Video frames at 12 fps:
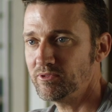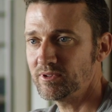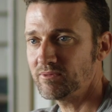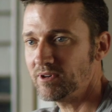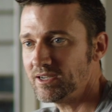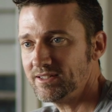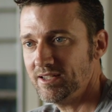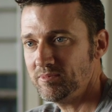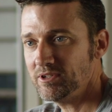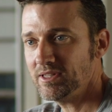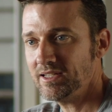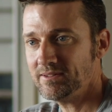would want to
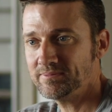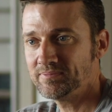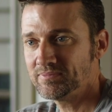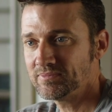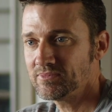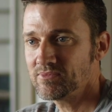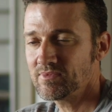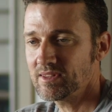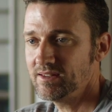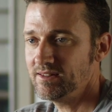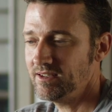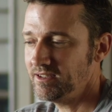emulate.
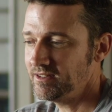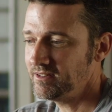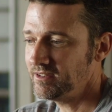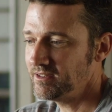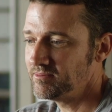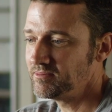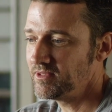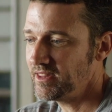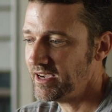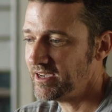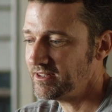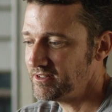Then
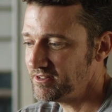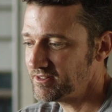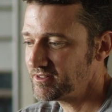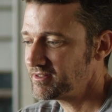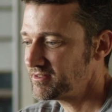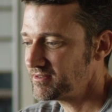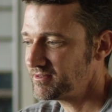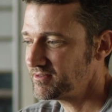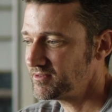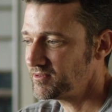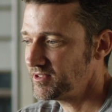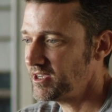that is
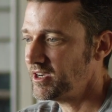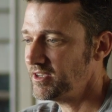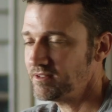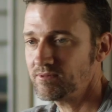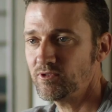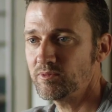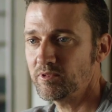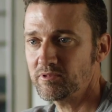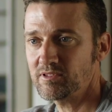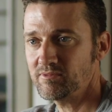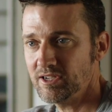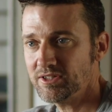the highest form of
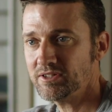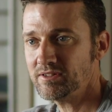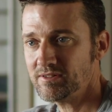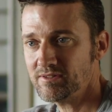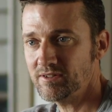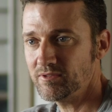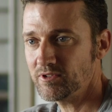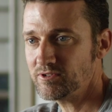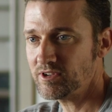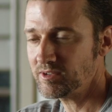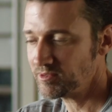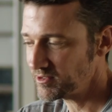persuasion. So if you're
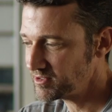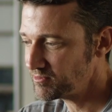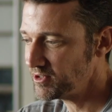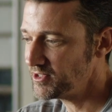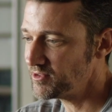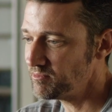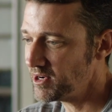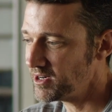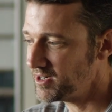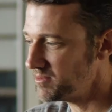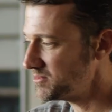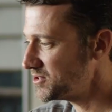trying to persuade your
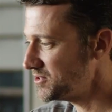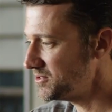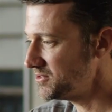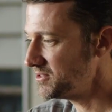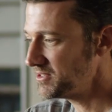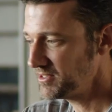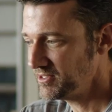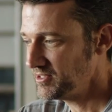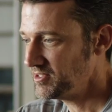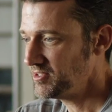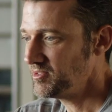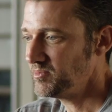mom to
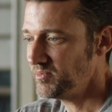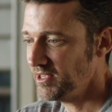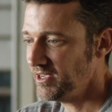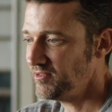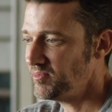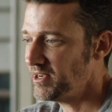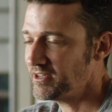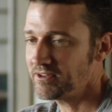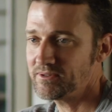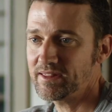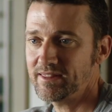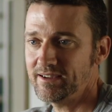behave better
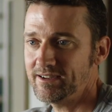with